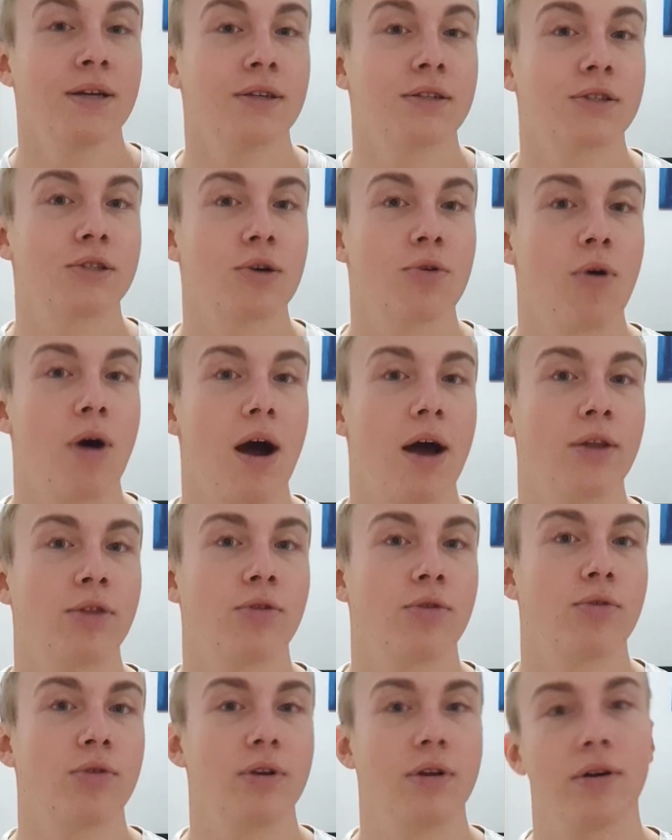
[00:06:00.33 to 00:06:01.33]
So I
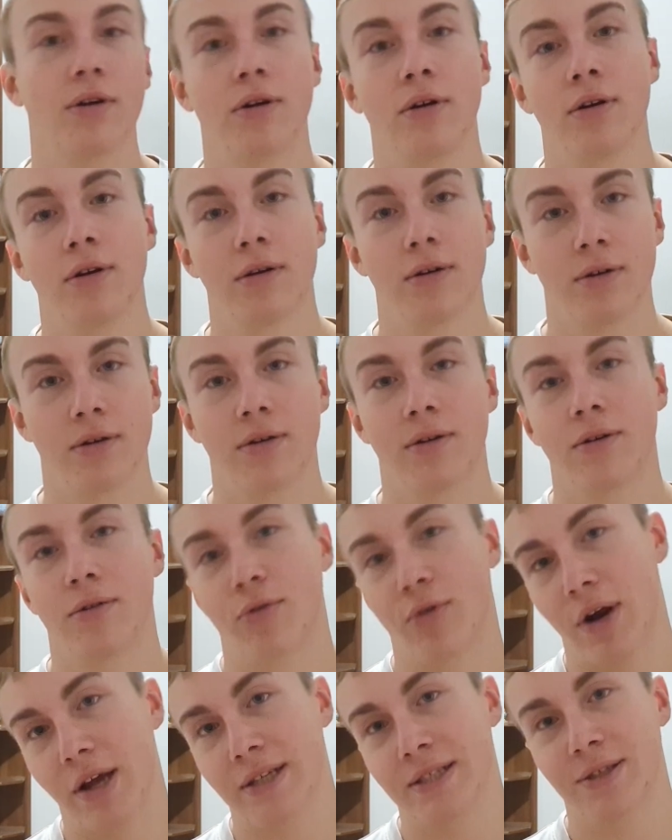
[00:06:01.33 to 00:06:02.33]
took the
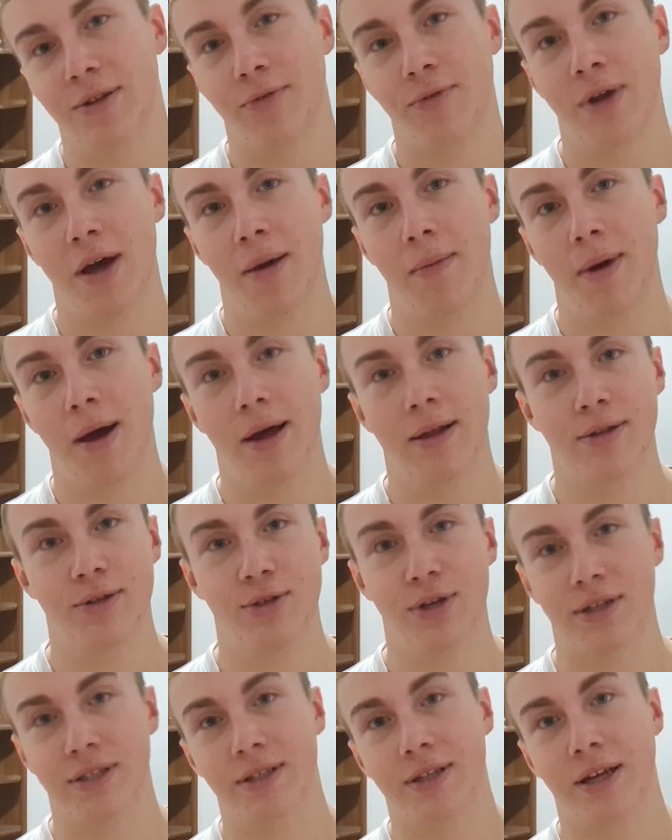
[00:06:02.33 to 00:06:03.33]
rest of them and
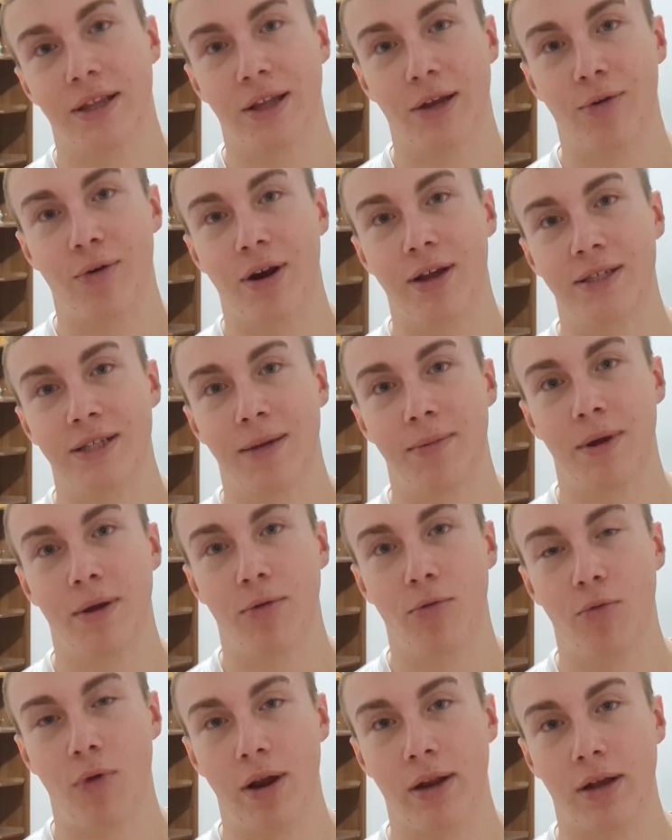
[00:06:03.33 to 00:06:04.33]
just categorized them
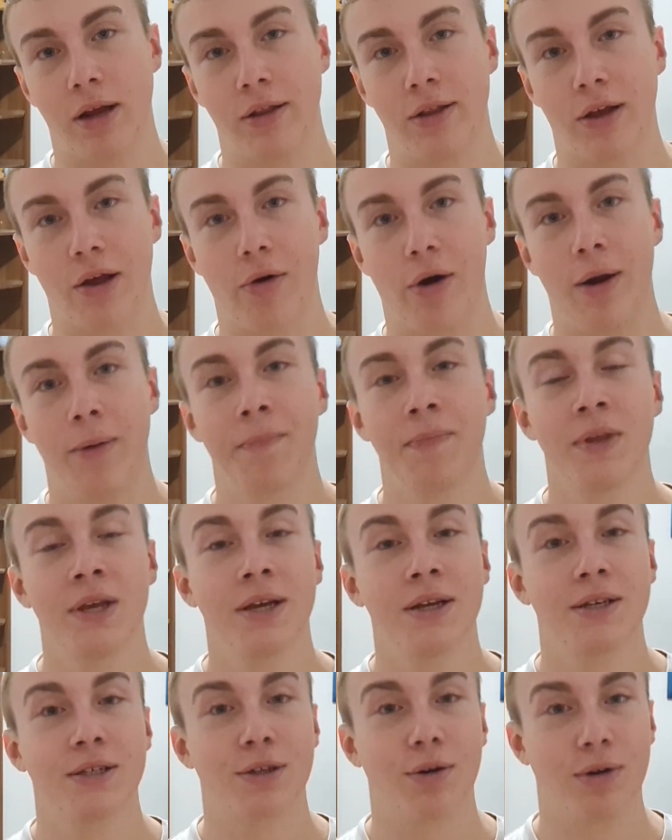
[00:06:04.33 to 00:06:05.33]
in one category.
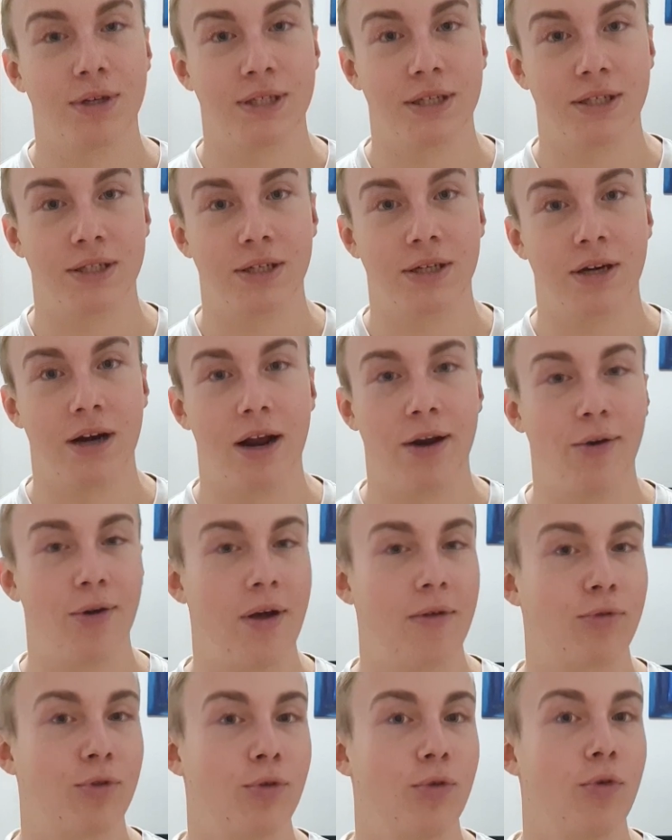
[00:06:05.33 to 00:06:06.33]
So it's easier, I don't
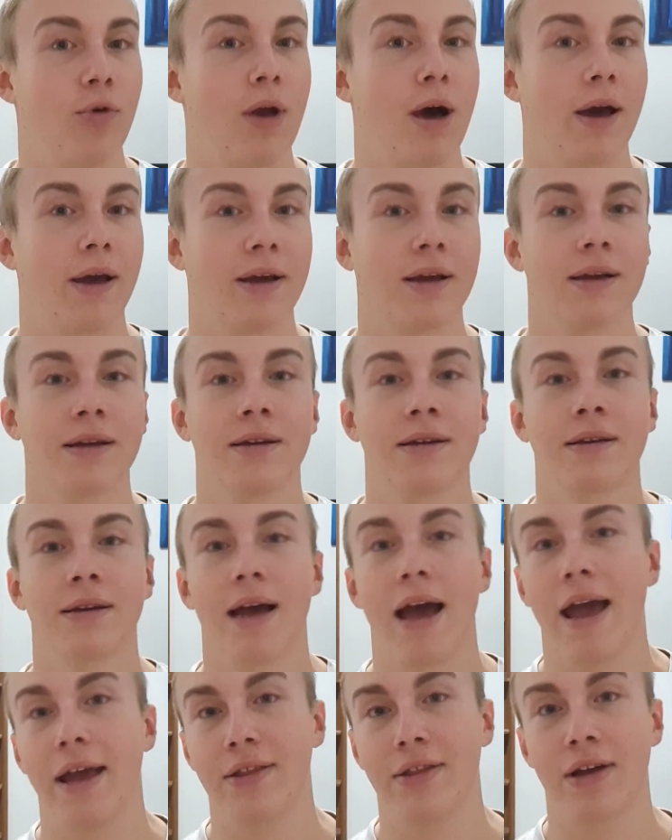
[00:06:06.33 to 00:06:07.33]
have to do like
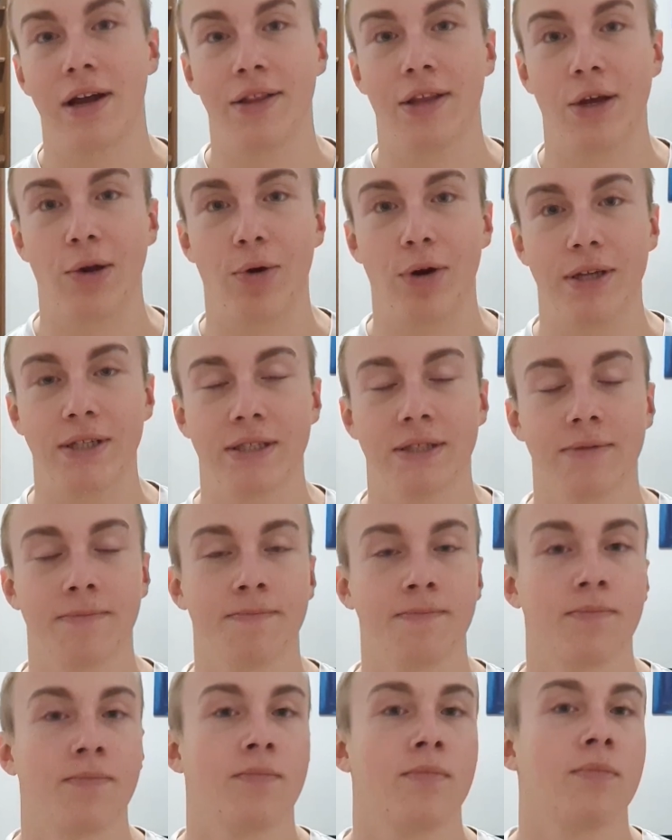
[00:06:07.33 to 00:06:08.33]
8 categories.
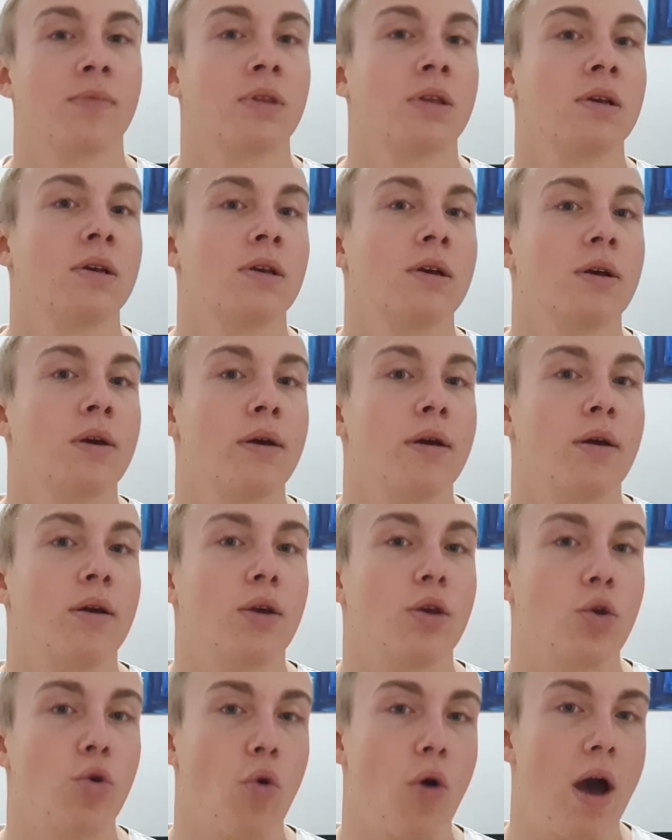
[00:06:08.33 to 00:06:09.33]

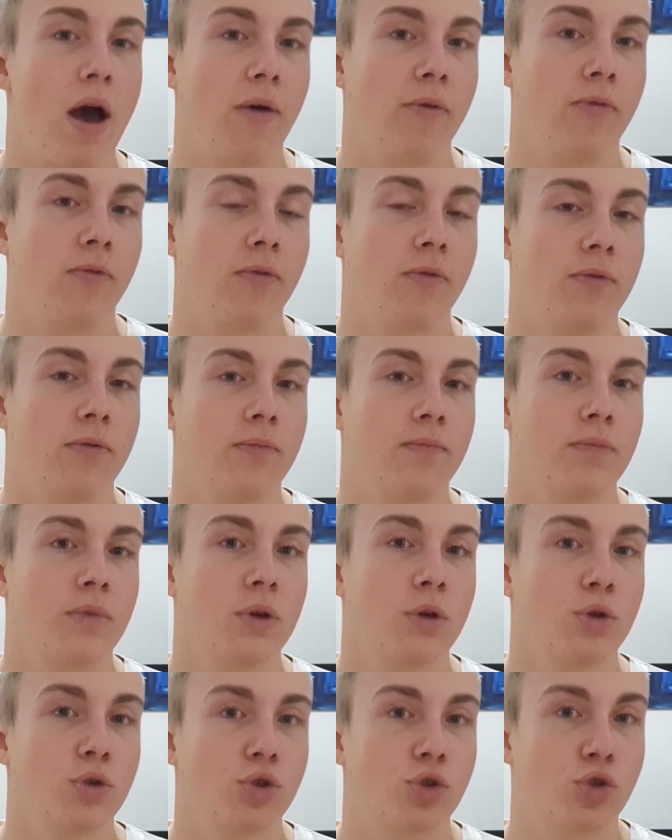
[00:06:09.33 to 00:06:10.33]
You have
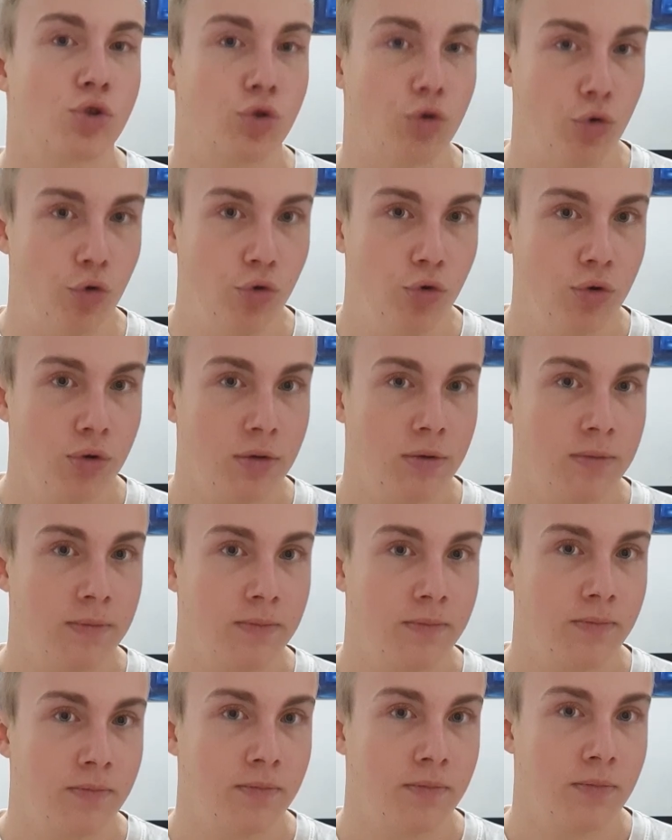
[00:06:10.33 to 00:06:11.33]
su,
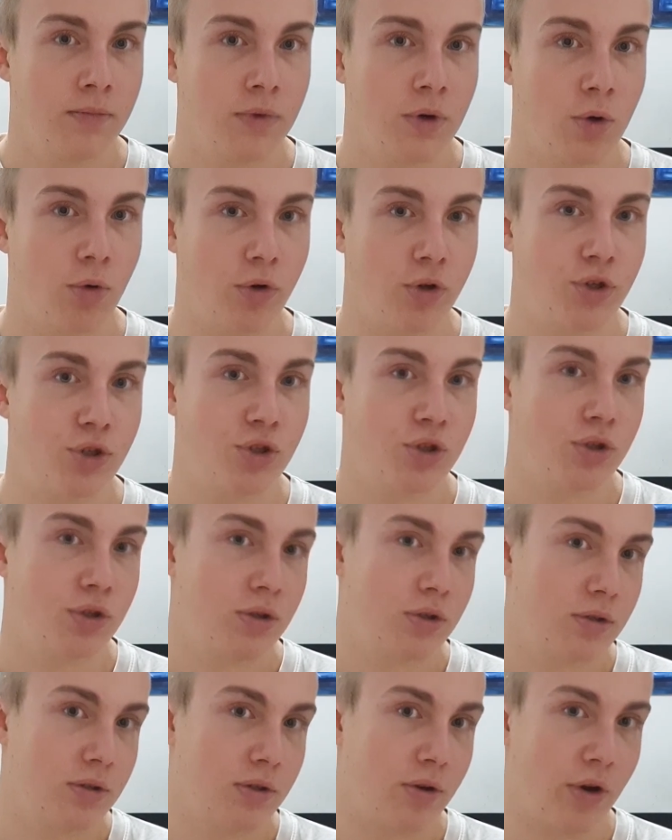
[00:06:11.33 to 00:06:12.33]
which
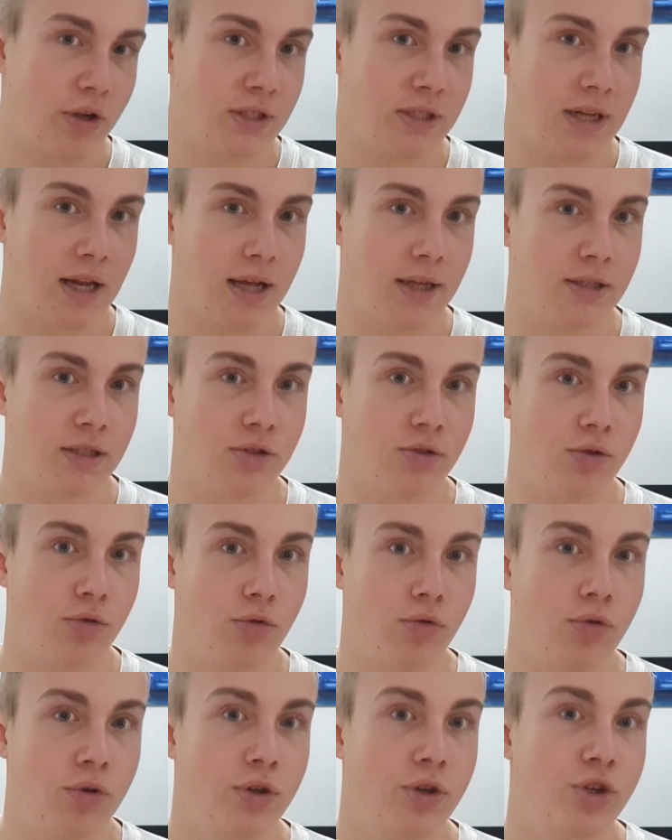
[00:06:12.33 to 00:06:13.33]
translates
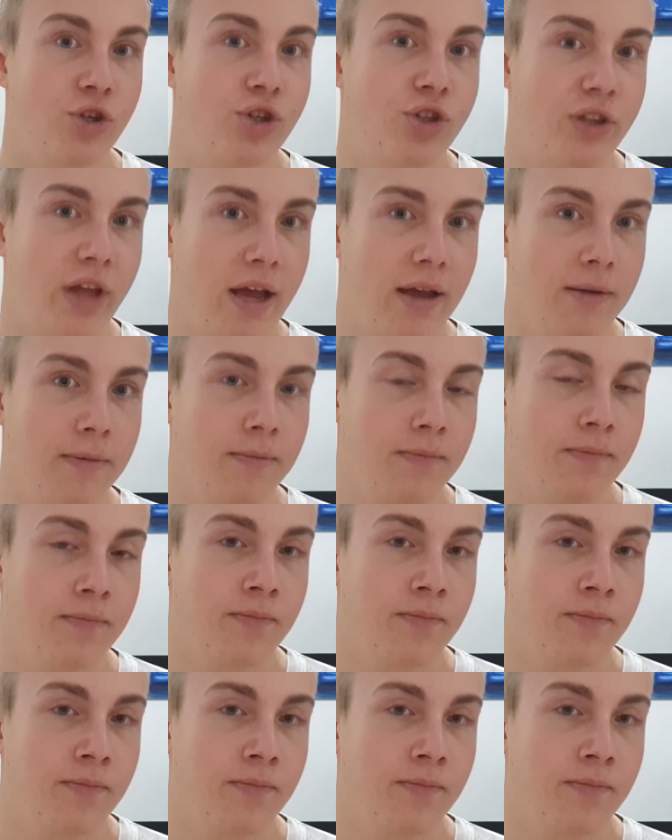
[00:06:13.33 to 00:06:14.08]
to shite.